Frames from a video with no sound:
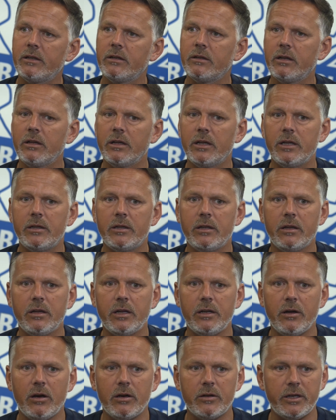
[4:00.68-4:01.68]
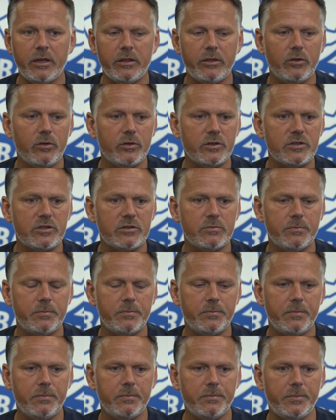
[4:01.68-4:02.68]
and our ethos,
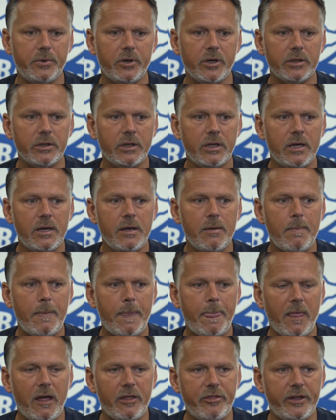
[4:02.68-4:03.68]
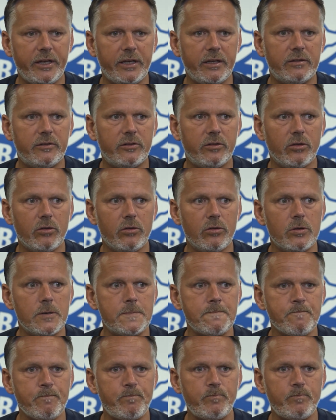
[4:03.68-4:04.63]
but I think to